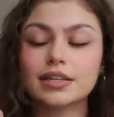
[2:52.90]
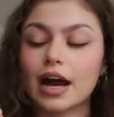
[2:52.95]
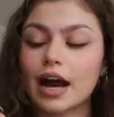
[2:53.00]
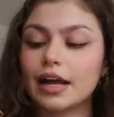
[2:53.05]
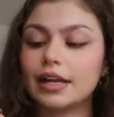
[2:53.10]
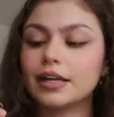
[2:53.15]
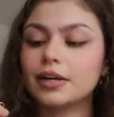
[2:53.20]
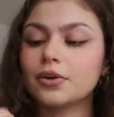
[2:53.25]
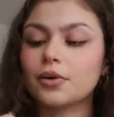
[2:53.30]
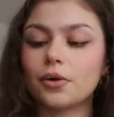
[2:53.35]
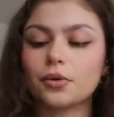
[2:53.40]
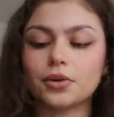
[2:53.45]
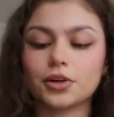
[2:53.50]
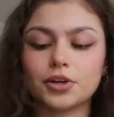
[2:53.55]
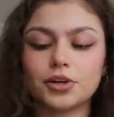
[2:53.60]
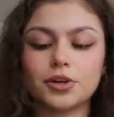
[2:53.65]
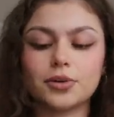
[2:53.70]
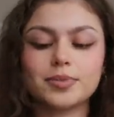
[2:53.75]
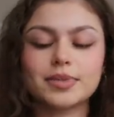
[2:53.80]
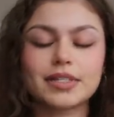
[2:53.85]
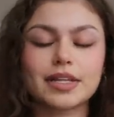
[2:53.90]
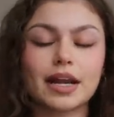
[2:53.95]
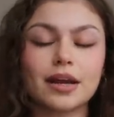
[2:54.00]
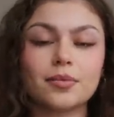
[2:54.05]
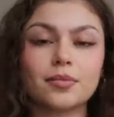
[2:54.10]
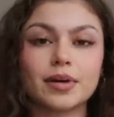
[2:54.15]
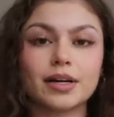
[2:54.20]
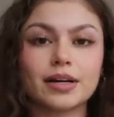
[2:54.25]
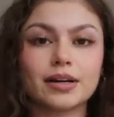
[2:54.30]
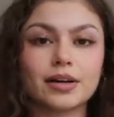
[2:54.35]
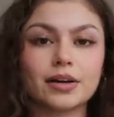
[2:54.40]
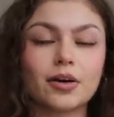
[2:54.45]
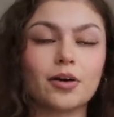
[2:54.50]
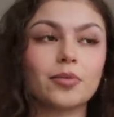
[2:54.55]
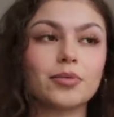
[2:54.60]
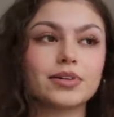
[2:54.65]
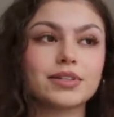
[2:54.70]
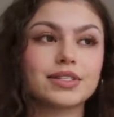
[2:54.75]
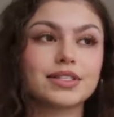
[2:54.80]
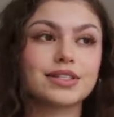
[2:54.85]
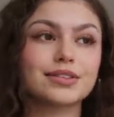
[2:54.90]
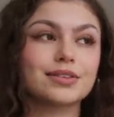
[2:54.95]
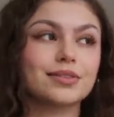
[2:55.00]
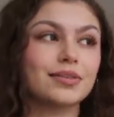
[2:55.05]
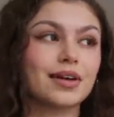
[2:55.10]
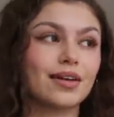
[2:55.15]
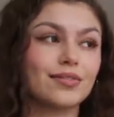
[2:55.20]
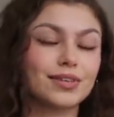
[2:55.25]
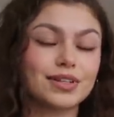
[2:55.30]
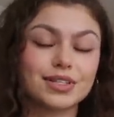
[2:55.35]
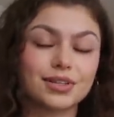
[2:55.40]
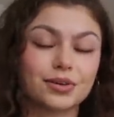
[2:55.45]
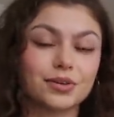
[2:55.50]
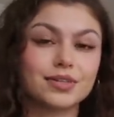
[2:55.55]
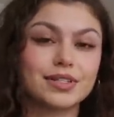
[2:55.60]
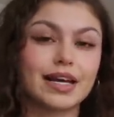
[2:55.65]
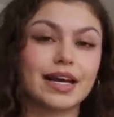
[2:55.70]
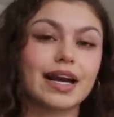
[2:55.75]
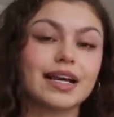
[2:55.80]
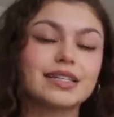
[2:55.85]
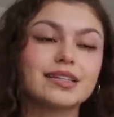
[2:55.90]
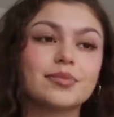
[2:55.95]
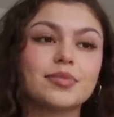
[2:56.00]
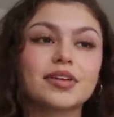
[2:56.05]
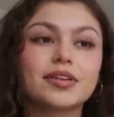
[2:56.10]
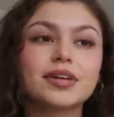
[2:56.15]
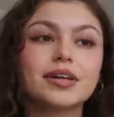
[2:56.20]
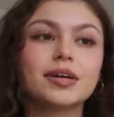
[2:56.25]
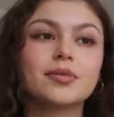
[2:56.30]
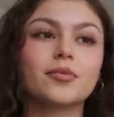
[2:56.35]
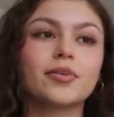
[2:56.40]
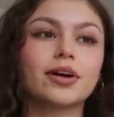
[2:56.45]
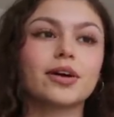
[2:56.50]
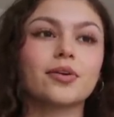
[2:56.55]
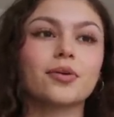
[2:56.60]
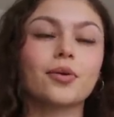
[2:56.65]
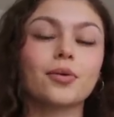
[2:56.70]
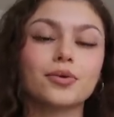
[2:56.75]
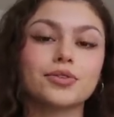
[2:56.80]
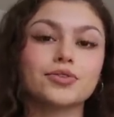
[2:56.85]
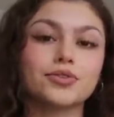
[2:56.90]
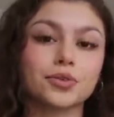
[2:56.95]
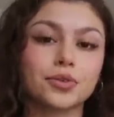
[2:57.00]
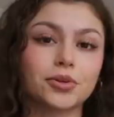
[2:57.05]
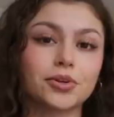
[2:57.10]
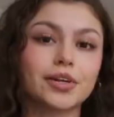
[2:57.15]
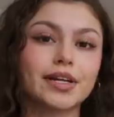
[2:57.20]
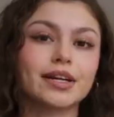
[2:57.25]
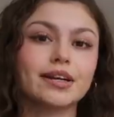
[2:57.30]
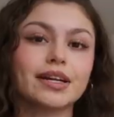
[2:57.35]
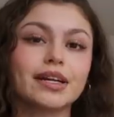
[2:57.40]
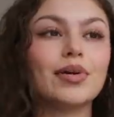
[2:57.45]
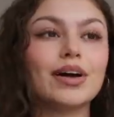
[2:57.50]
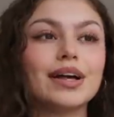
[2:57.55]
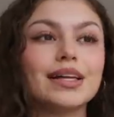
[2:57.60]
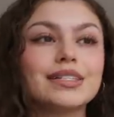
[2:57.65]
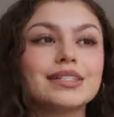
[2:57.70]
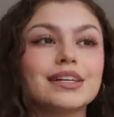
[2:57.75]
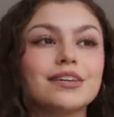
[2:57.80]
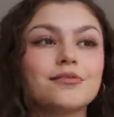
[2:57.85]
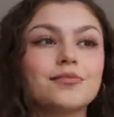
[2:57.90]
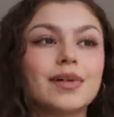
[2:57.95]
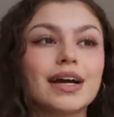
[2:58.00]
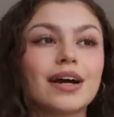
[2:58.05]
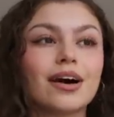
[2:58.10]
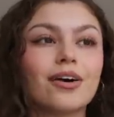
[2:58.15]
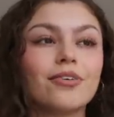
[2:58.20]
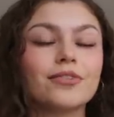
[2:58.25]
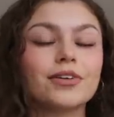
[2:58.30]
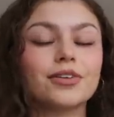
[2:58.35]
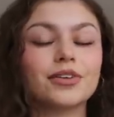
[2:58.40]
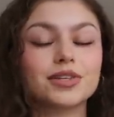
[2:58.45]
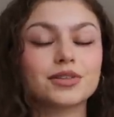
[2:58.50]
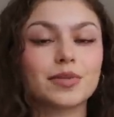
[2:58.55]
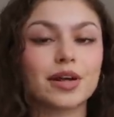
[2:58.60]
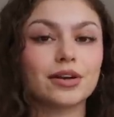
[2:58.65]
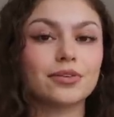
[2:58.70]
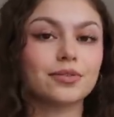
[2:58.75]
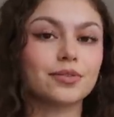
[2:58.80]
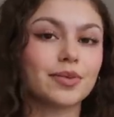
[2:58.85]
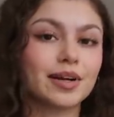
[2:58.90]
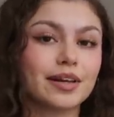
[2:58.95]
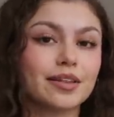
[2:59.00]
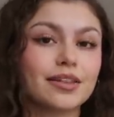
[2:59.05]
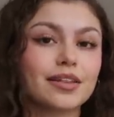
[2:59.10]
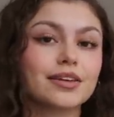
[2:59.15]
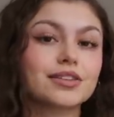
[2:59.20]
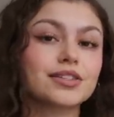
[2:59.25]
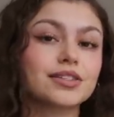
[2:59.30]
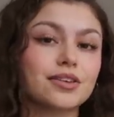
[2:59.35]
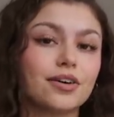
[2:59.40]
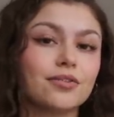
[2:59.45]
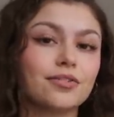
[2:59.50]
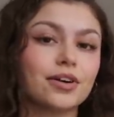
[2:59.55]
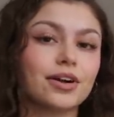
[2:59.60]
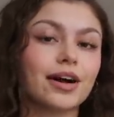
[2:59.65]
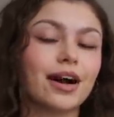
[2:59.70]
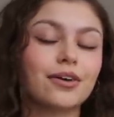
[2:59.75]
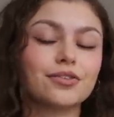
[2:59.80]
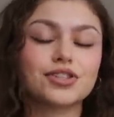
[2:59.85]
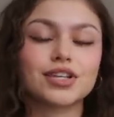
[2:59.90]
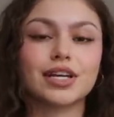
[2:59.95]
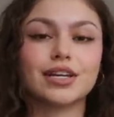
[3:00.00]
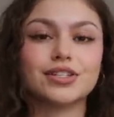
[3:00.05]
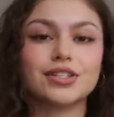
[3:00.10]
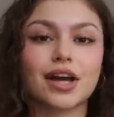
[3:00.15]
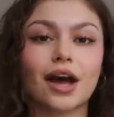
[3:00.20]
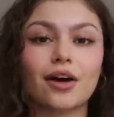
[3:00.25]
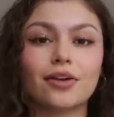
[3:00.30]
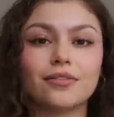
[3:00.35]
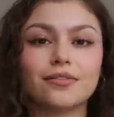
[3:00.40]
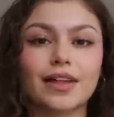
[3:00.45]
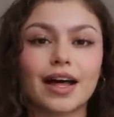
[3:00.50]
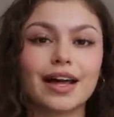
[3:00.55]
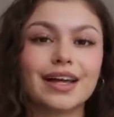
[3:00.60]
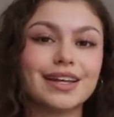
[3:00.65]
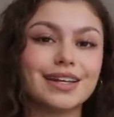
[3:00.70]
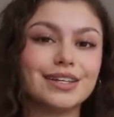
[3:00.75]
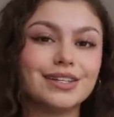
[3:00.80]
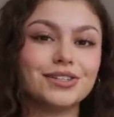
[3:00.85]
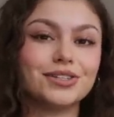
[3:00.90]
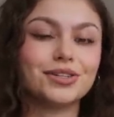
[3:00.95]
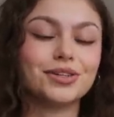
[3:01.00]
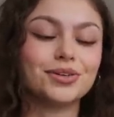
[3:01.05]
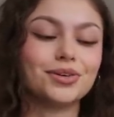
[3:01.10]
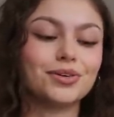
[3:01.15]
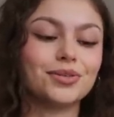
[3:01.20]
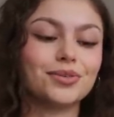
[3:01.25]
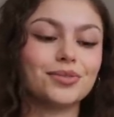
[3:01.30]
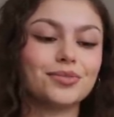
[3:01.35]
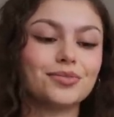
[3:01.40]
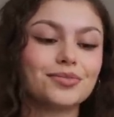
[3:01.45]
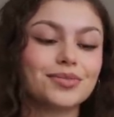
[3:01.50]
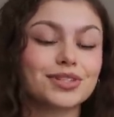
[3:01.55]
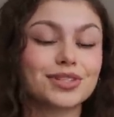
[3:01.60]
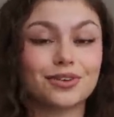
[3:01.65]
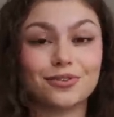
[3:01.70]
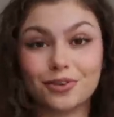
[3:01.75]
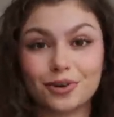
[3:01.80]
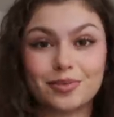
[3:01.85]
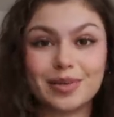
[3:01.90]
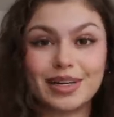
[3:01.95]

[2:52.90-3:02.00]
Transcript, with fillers: tiny gold hoops that I wear almost every single day. I typically am wearing gold jewelry, but if my outfit looks better with silver, I'll change out of that into silver